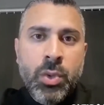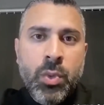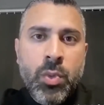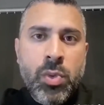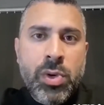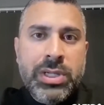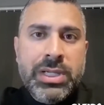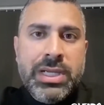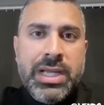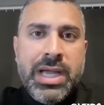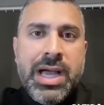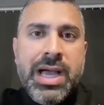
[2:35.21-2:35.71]

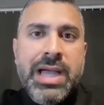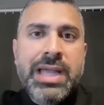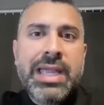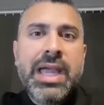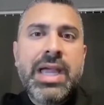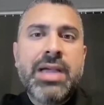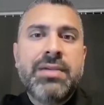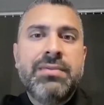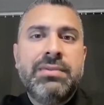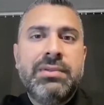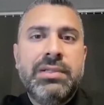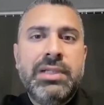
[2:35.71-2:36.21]
what I
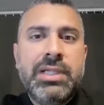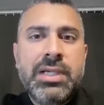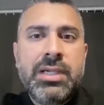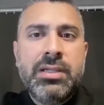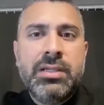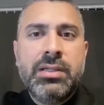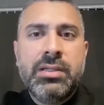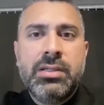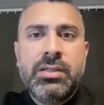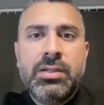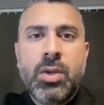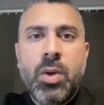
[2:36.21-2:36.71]
have
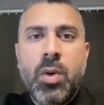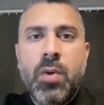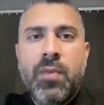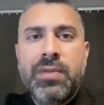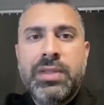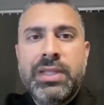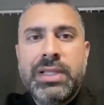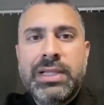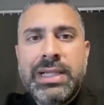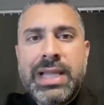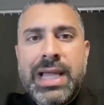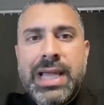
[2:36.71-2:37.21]
learned over
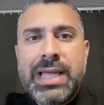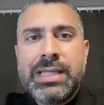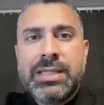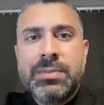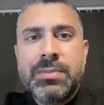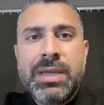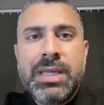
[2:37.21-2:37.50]
the last